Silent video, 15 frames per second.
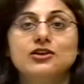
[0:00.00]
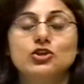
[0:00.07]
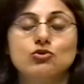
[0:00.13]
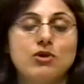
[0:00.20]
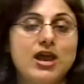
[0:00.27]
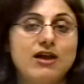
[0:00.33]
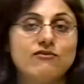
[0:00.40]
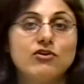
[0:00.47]

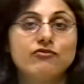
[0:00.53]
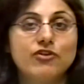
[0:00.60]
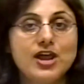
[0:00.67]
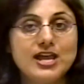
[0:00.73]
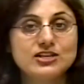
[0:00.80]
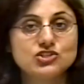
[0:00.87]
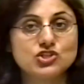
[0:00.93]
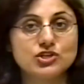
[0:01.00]
you have a
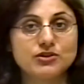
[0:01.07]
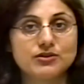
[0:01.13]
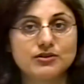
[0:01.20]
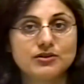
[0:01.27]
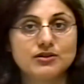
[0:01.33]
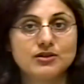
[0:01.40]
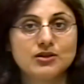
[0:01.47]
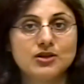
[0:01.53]
fracture.
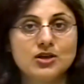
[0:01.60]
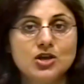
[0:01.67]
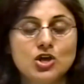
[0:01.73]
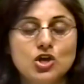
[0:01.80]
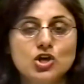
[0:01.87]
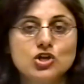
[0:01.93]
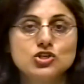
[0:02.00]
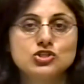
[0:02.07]

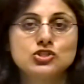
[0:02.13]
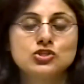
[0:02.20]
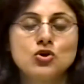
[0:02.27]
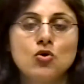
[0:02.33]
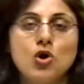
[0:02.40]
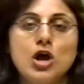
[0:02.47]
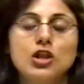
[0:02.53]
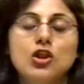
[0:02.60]

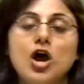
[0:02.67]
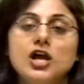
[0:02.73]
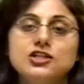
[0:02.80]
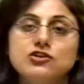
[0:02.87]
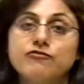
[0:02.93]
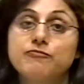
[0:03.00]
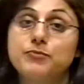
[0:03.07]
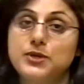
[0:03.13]
So a
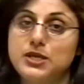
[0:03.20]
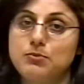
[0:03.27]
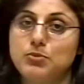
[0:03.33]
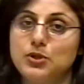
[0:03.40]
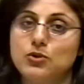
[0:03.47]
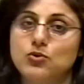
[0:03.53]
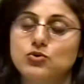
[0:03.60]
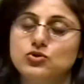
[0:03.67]
lot of
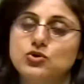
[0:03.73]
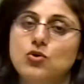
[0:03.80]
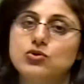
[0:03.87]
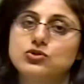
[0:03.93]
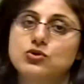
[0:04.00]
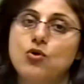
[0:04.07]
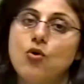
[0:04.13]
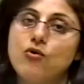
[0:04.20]
people who
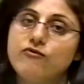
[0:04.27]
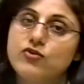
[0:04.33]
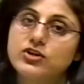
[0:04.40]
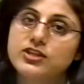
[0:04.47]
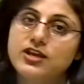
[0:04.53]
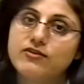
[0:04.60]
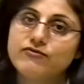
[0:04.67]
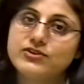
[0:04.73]
don't go for
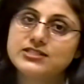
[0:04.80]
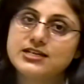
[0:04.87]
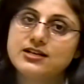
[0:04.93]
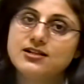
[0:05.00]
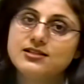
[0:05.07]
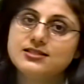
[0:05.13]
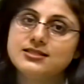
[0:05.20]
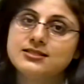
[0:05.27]
their
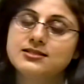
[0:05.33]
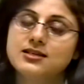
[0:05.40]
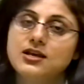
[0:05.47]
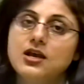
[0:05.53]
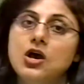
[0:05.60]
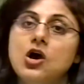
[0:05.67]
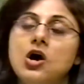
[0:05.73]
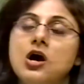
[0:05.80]
physicals,
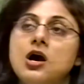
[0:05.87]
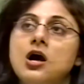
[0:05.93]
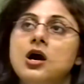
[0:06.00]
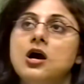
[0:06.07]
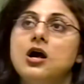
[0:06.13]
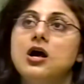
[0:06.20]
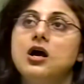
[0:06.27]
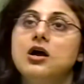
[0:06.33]

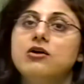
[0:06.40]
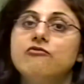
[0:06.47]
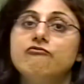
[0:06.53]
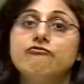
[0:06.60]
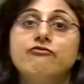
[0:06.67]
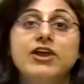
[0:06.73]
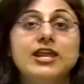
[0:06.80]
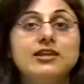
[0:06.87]

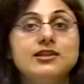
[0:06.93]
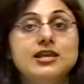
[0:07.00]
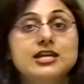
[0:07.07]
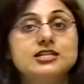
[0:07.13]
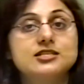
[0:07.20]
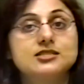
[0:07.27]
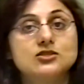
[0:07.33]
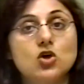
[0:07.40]
when
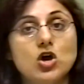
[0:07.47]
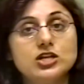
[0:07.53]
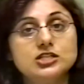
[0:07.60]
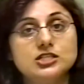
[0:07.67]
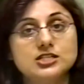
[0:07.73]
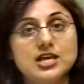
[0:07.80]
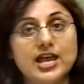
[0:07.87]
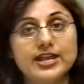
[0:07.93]
it is
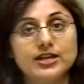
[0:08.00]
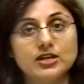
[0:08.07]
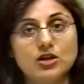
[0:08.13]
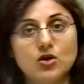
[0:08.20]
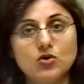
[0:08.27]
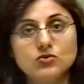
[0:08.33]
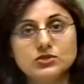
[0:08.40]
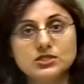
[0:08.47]
not
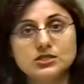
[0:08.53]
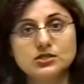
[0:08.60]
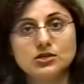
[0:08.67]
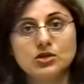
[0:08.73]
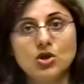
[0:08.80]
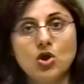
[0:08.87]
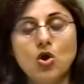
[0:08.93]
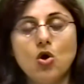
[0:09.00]
diagnosed,
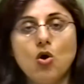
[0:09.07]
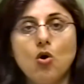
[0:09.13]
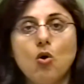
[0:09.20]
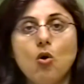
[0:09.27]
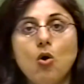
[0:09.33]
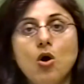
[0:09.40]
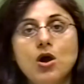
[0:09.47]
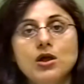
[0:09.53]

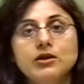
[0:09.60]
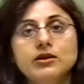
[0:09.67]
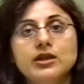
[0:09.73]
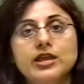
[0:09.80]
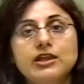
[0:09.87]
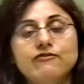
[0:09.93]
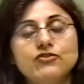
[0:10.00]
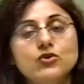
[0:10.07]
or
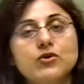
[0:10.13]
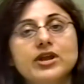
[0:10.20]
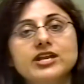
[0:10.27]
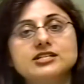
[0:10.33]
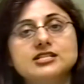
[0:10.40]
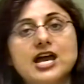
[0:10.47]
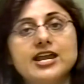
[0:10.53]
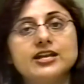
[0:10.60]
if you
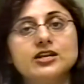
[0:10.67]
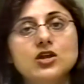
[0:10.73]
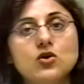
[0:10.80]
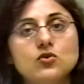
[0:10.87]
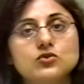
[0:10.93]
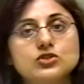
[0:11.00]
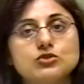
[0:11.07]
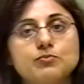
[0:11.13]
get
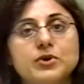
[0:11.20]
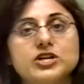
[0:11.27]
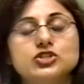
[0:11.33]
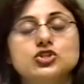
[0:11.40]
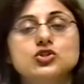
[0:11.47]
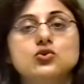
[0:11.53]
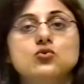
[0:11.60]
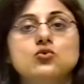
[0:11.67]
diagnosed
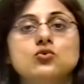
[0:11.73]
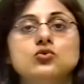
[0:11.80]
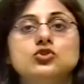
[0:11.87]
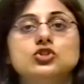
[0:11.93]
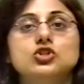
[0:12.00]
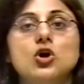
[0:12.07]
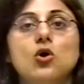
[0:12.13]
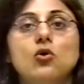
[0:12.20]
but you
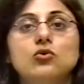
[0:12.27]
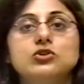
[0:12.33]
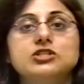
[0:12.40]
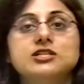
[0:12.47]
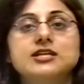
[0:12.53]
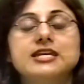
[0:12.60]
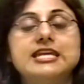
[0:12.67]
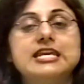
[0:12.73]

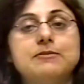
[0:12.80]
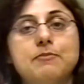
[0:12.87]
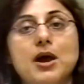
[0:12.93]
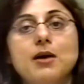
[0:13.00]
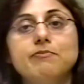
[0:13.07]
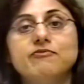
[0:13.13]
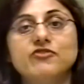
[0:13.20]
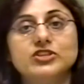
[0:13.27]
don't keep
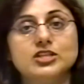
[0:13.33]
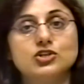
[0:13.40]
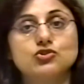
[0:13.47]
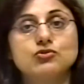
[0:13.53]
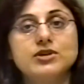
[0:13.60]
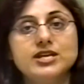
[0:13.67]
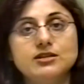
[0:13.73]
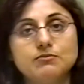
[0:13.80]
up with the
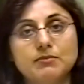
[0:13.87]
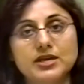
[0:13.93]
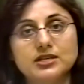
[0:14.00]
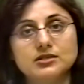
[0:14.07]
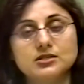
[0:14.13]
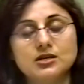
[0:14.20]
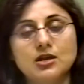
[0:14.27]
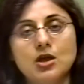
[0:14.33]

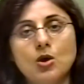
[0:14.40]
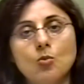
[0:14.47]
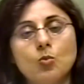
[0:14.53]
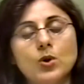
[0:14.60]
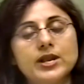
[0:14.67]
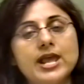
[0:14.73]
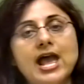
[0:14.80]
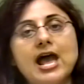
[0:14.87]
treatment,
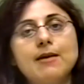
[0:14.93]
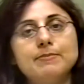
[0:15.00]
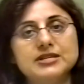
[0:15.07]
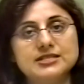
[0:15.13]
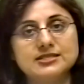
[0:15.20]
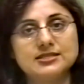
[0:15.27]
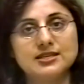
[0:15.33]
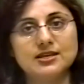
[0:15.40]
what
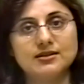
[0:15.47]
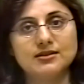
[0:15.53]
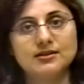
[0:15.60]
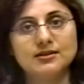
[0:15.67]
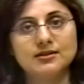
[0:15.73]
happens then?